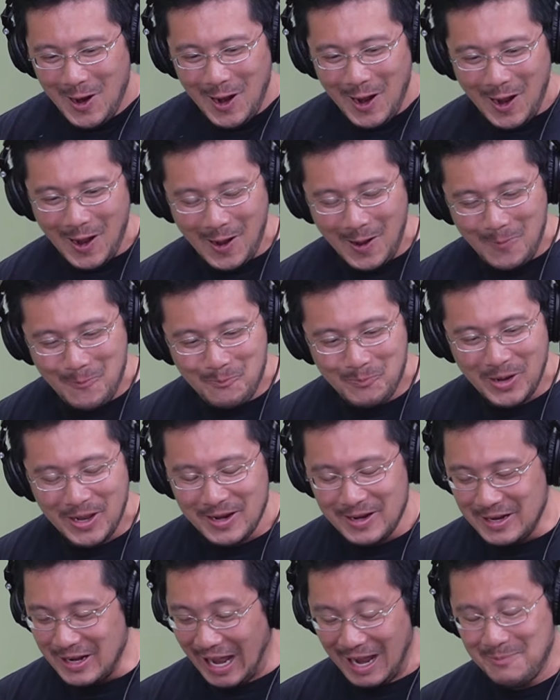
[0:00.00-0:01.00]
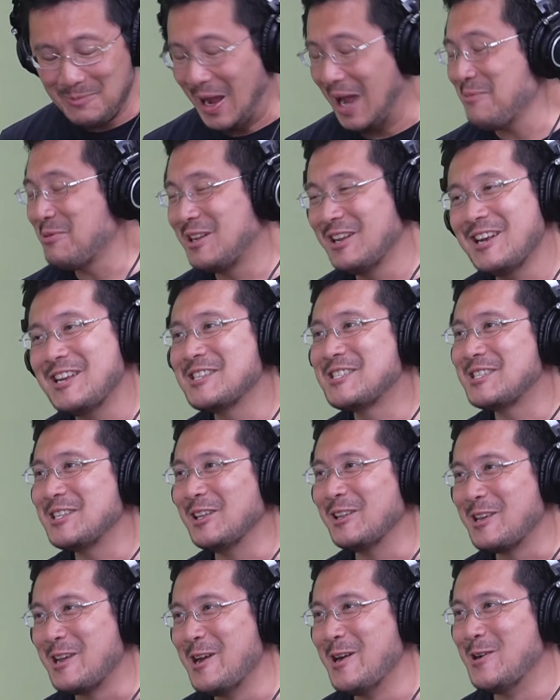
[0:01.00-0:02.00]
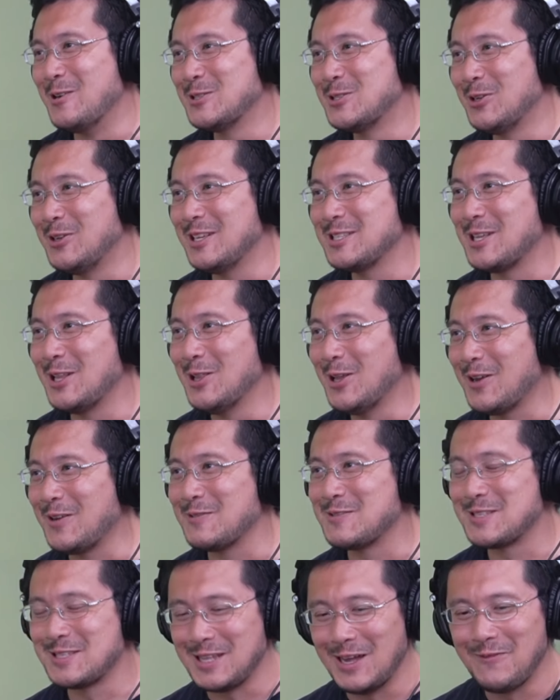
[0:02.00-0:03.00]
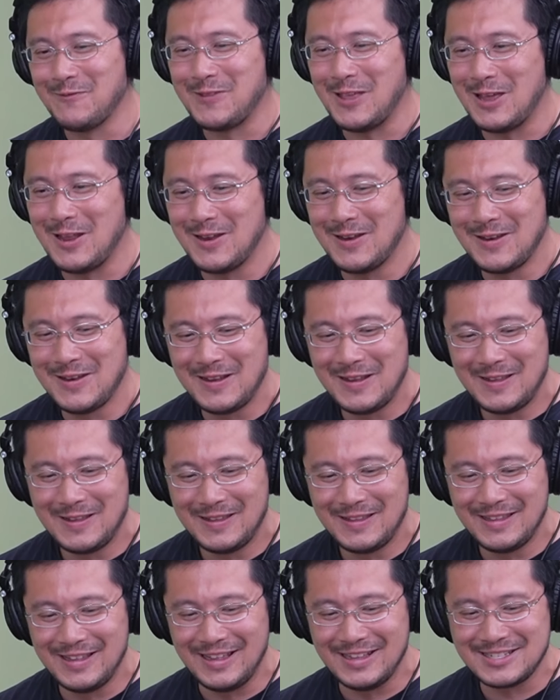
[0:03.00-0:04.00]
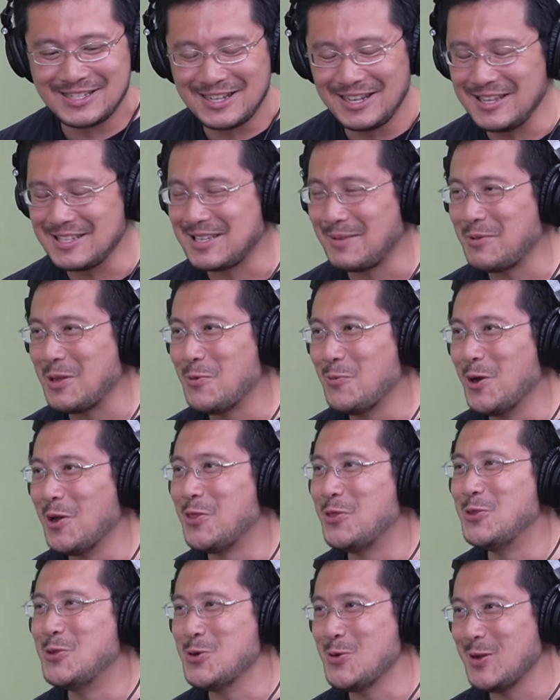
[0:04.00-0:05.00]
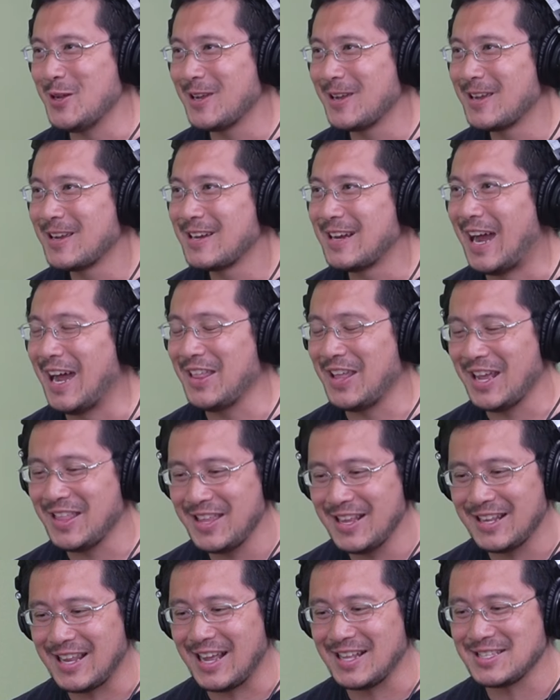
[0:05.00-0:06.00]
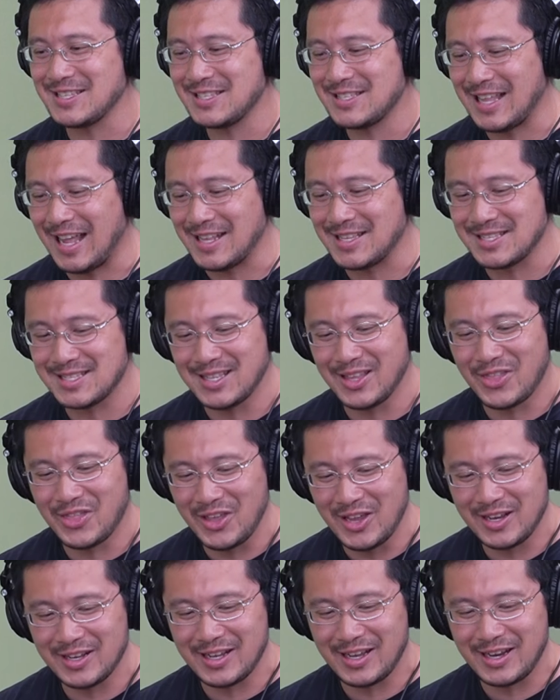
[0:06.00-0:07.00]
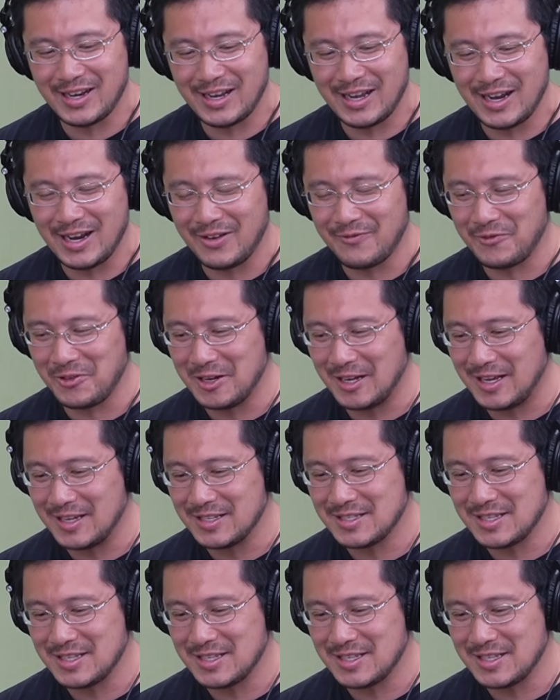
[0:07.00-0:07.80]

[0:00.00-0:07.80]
Uh, but I'm I'm clearly still here, so there's a lot of stuff that it's clearly something worth doing. I, I think that's that's the thing that I, have realized.